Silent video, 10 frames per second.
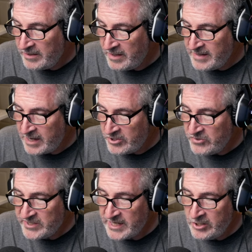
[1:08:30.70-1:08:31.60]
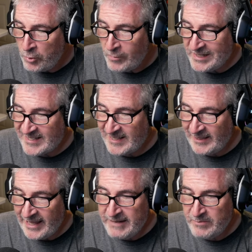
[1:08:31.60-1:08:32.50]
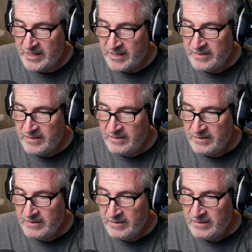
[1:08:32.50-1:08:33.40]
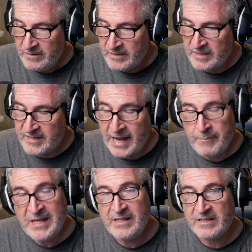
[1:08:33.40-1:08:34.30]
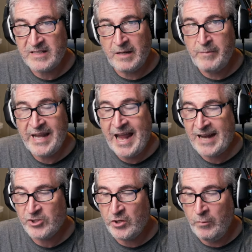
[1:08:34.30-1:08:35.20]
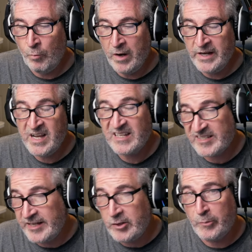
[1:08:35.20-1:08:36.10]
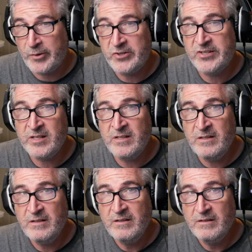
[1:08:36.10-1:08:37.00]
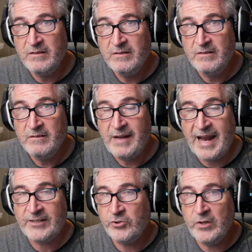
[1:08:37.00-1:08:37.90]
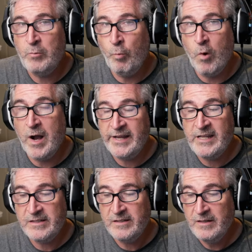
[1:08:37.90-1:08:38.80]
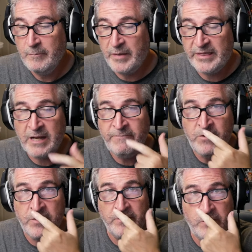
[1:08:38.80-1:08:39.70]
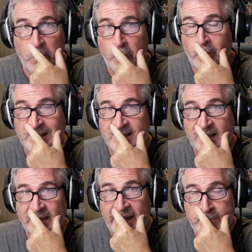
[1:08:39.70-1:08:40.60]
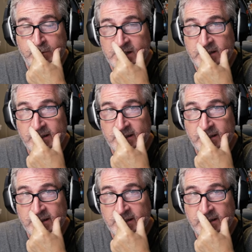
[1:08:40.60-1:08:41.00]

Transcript: Now, you say no one's claimed it. Does that mean that somebody actually won, a single person actually won it, but no one's claimed it?